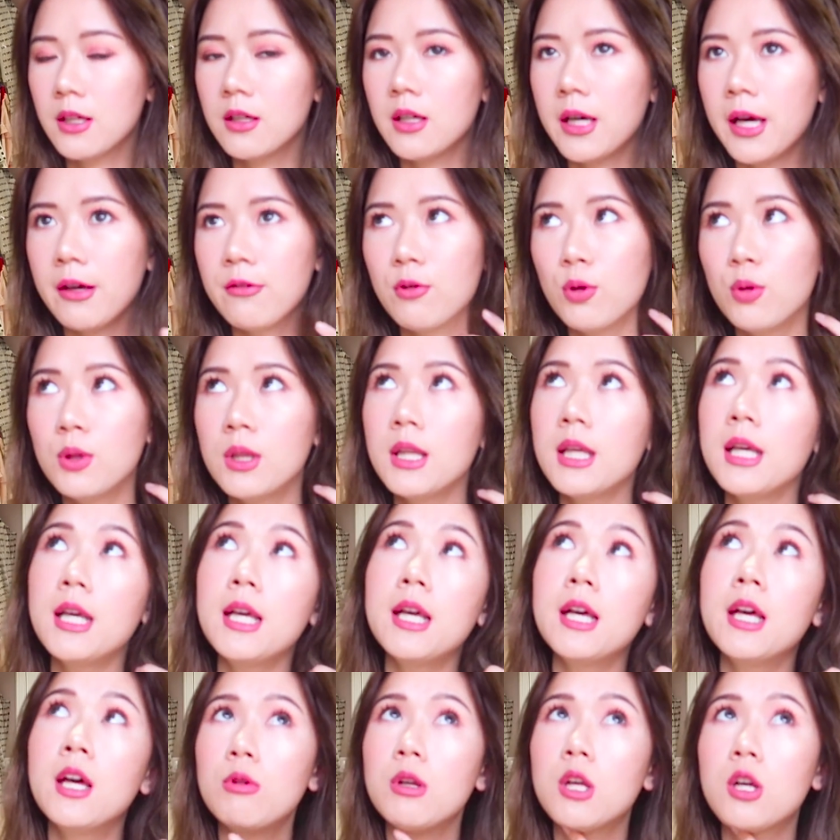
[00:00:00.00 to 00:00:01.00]
I've
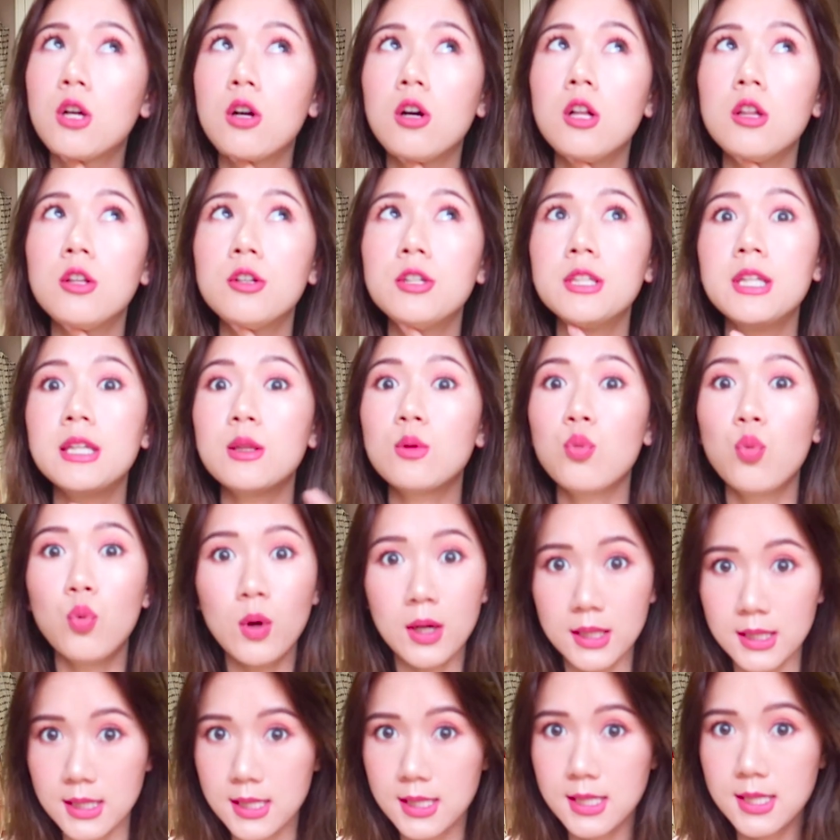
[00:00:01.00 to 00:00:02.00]
only recolored it
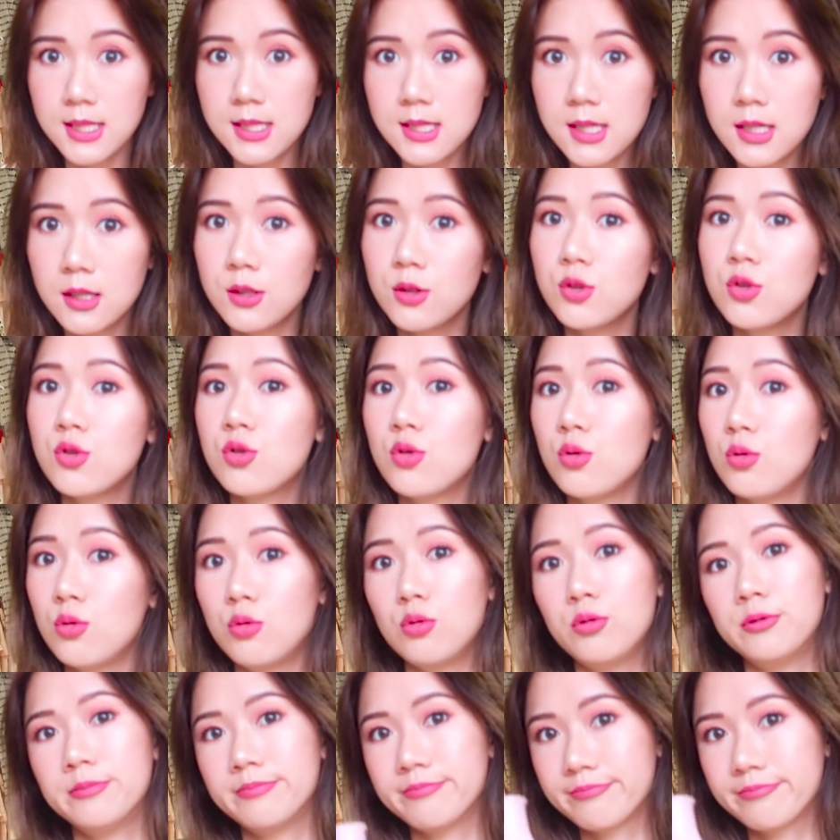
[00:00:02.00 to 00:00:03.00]
once. So